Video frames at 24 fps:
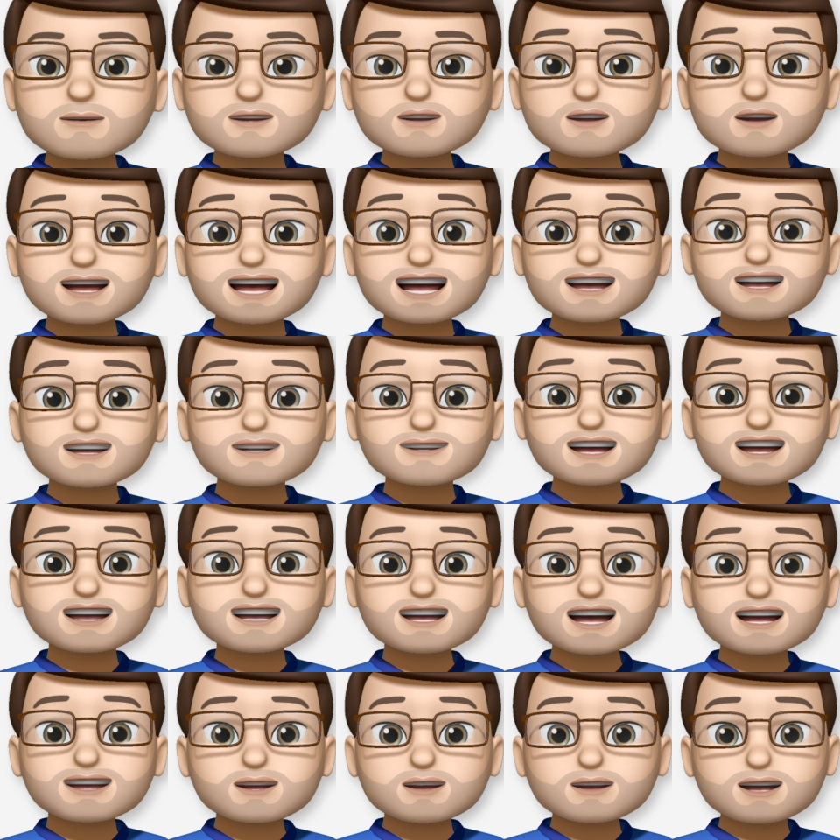when you're collecting
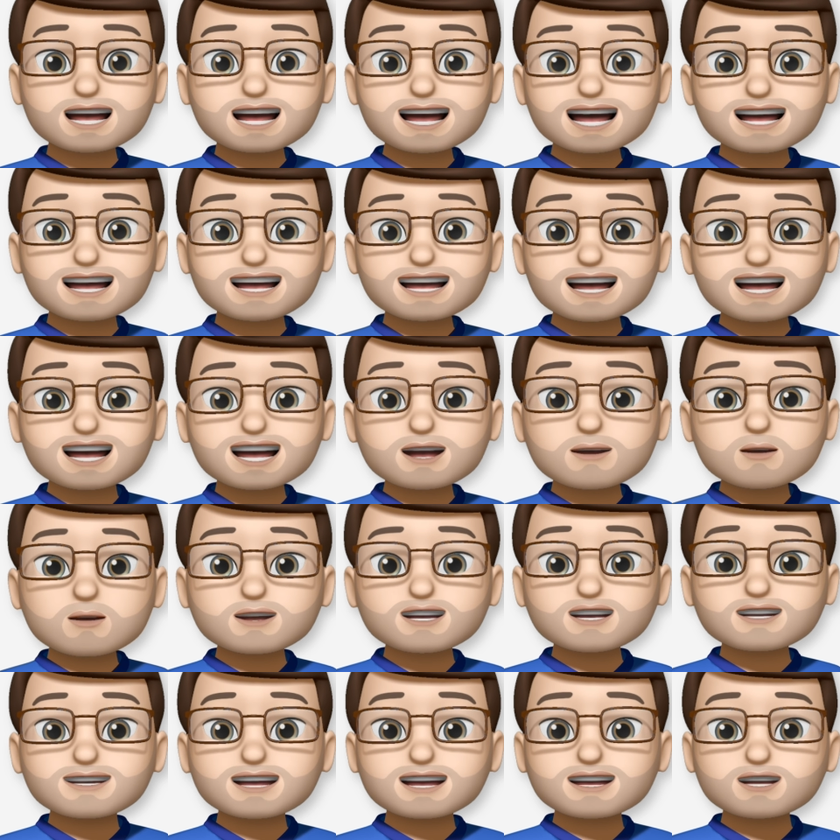research online
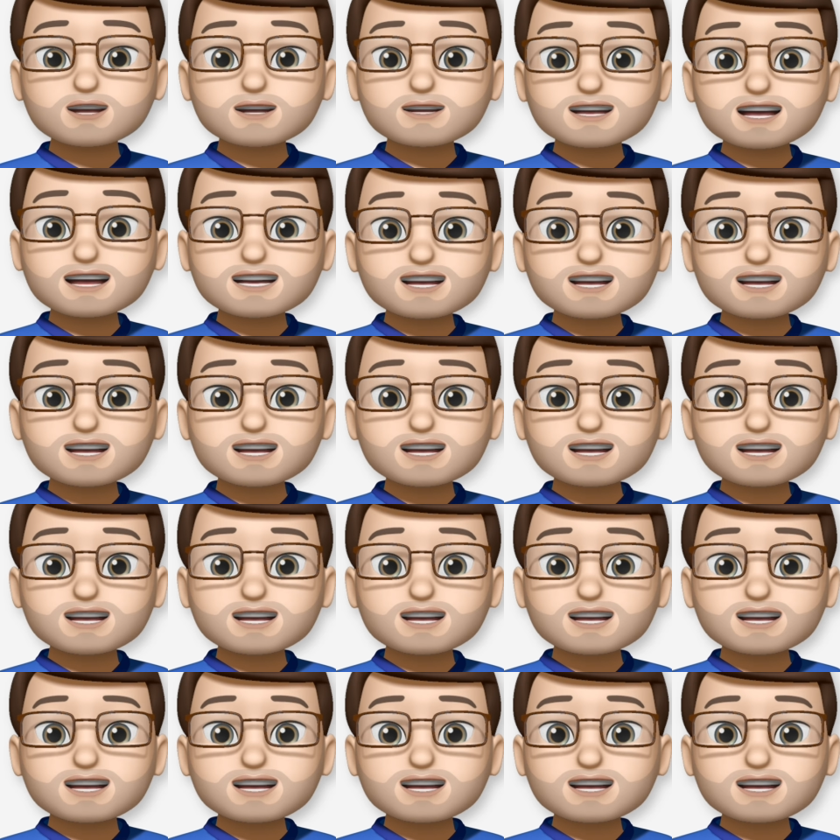or screenshotting